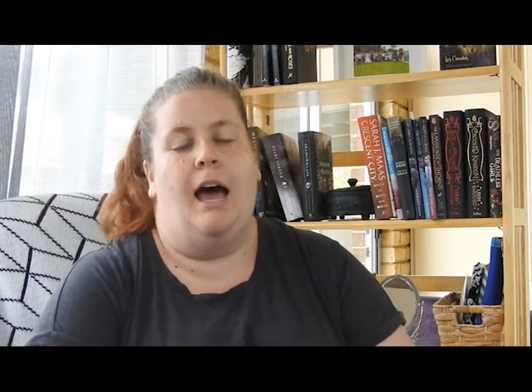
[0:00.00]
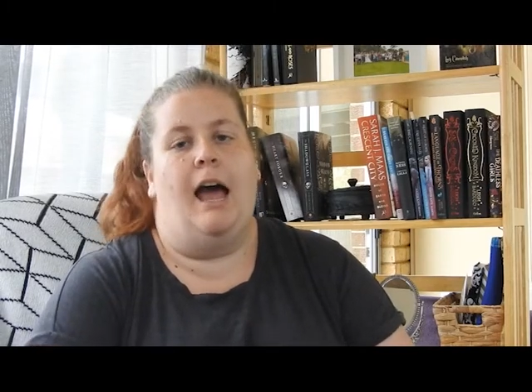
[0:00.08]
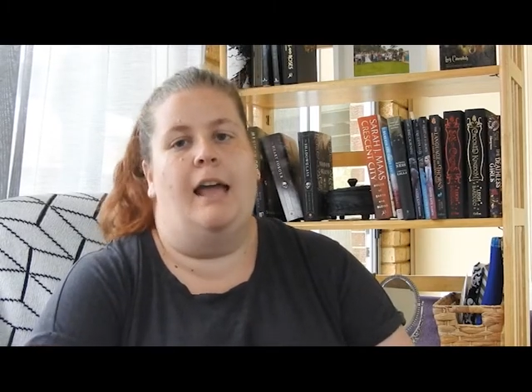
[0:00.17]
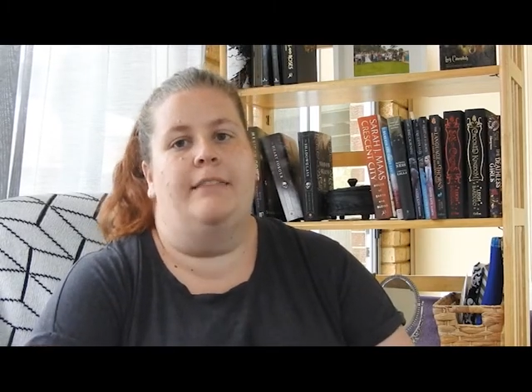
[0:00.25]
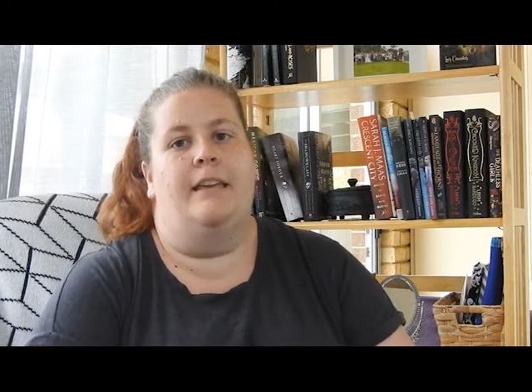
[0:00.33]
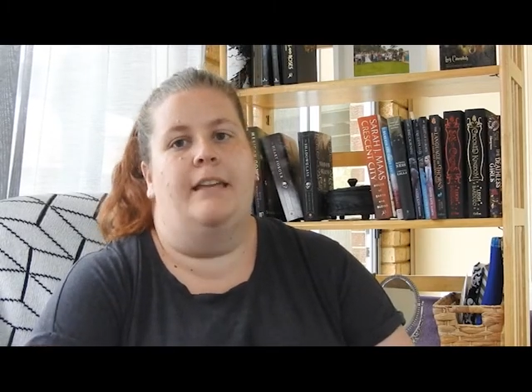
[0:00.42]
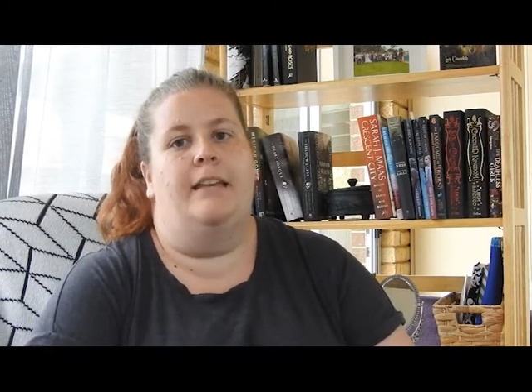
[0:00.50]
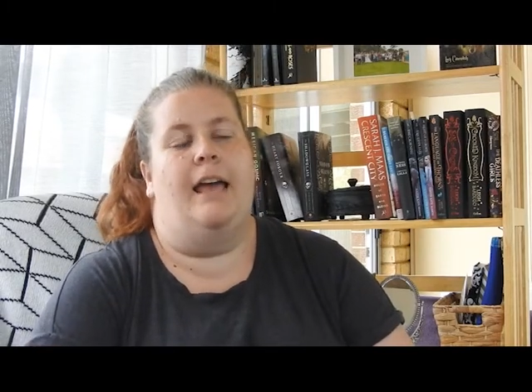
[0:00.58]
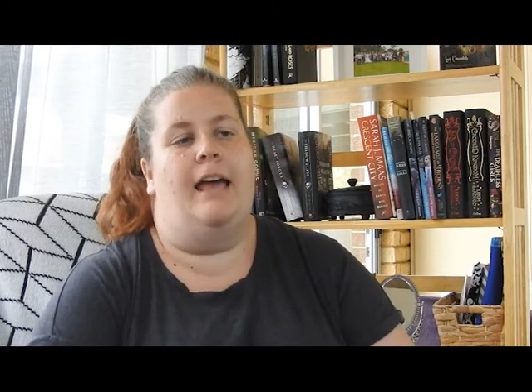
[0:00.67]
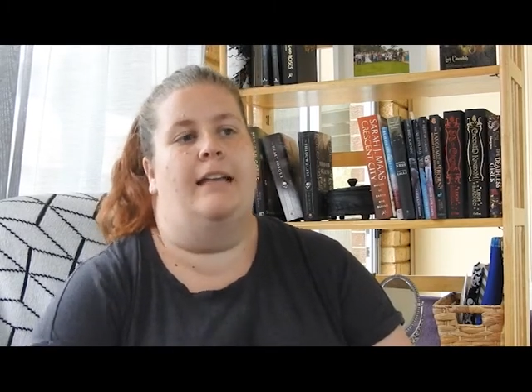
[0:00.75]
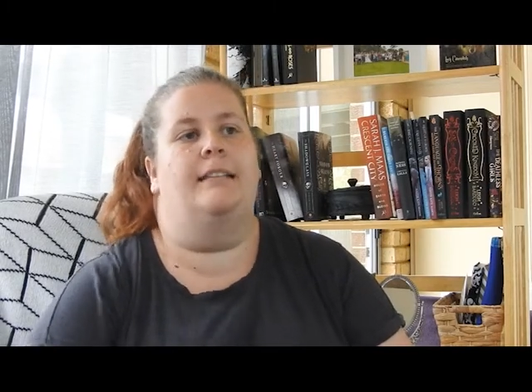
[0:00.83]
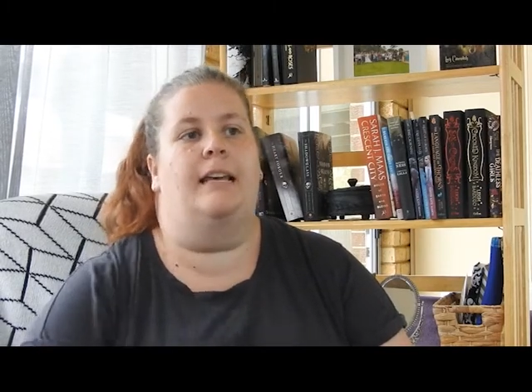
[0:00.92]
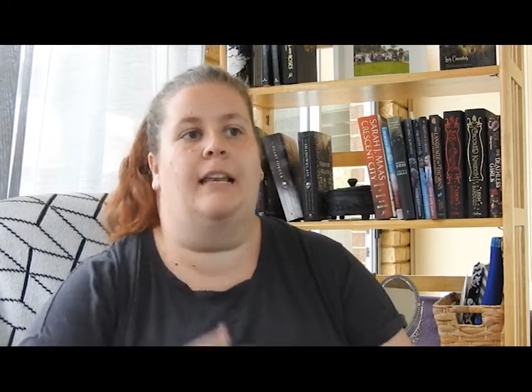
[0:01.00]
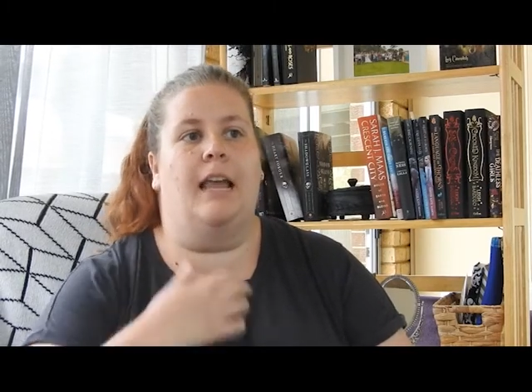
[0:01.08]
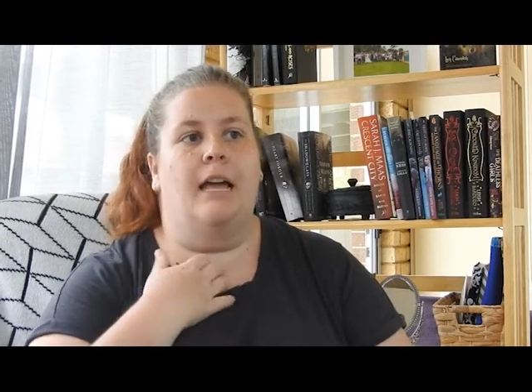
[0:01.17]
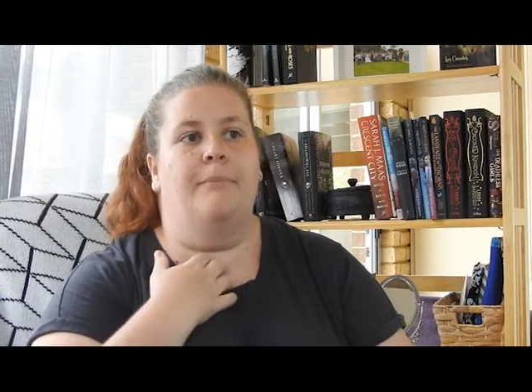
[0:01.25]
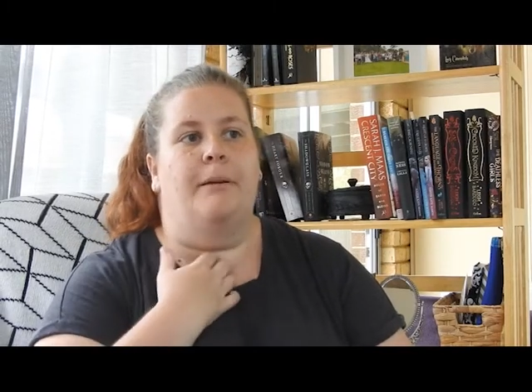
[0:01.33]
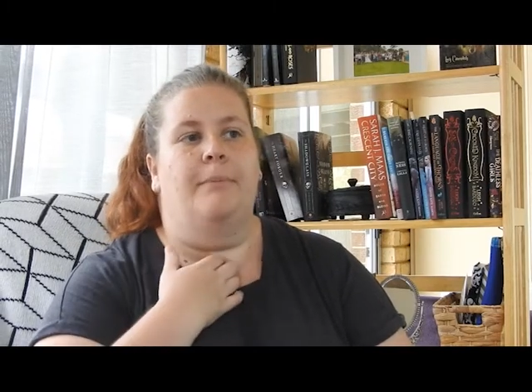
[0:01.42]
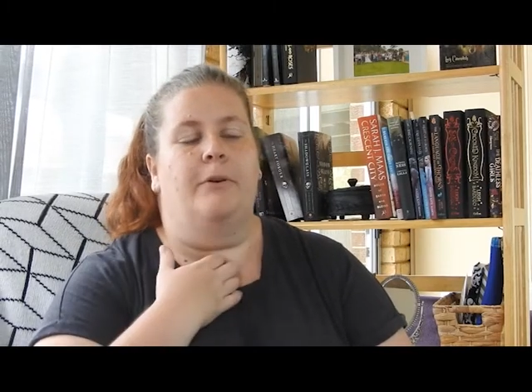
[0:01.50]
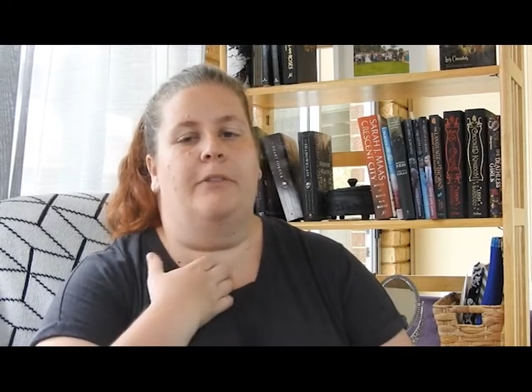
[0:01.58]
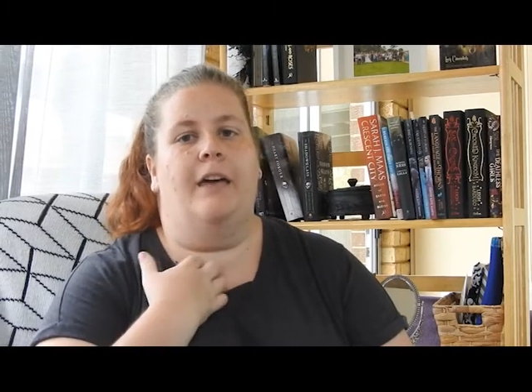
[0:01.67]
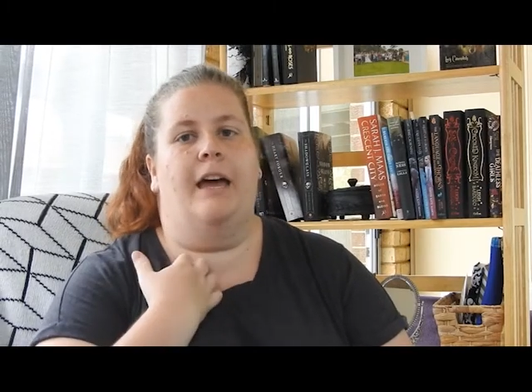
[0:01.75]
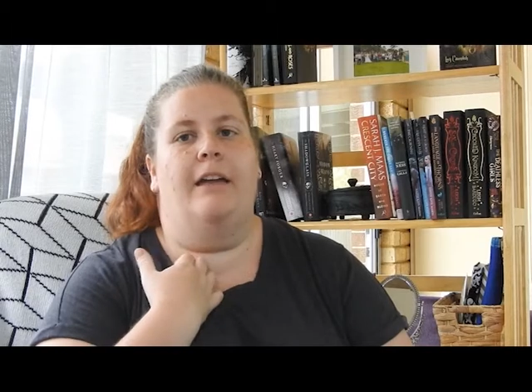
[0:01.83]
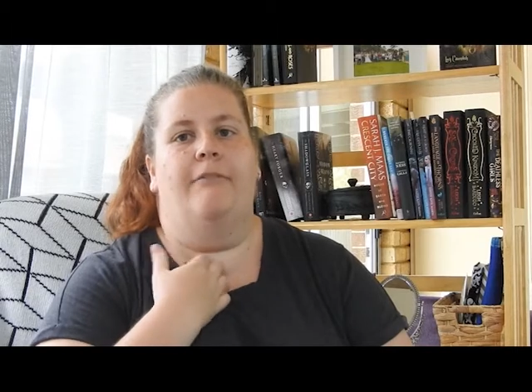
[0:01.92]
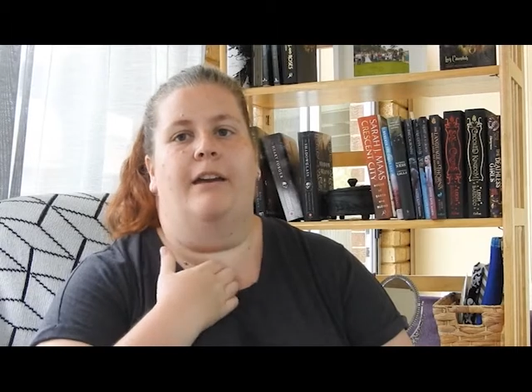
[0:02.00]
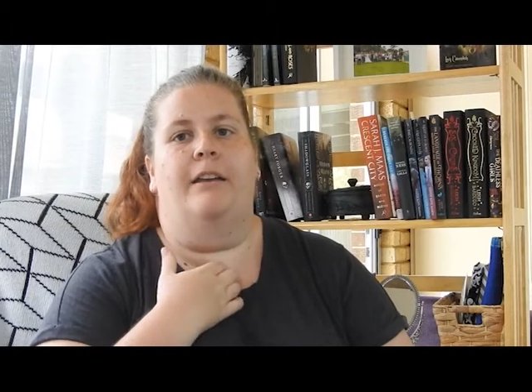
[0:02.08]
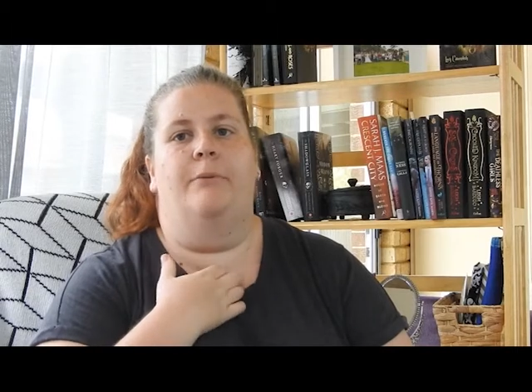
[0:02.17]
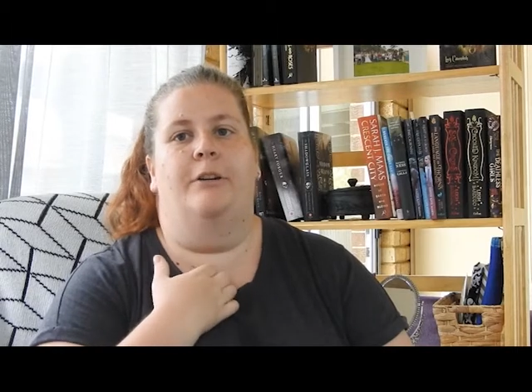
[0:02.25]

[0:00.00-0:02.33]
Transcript: I then had a library book that I read,